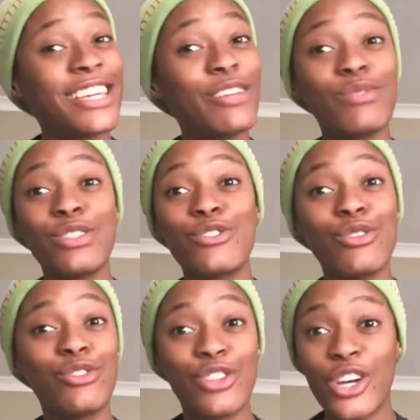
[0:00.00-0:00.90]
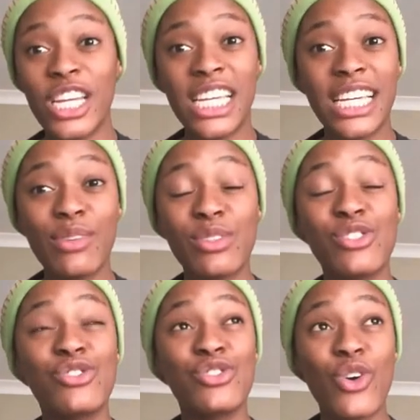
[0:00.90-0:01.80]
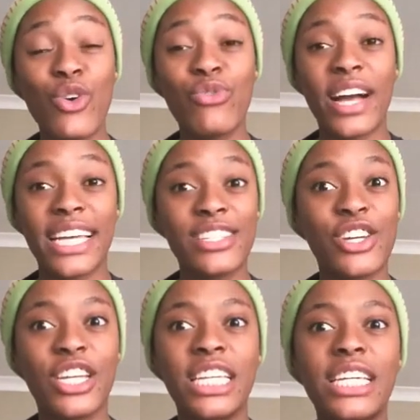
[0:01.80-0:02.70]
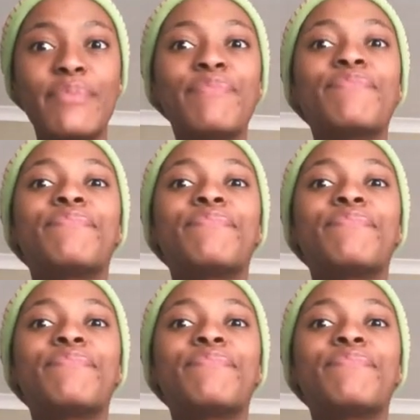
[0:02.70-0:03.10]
it was so dirty. It was so fucking dirty.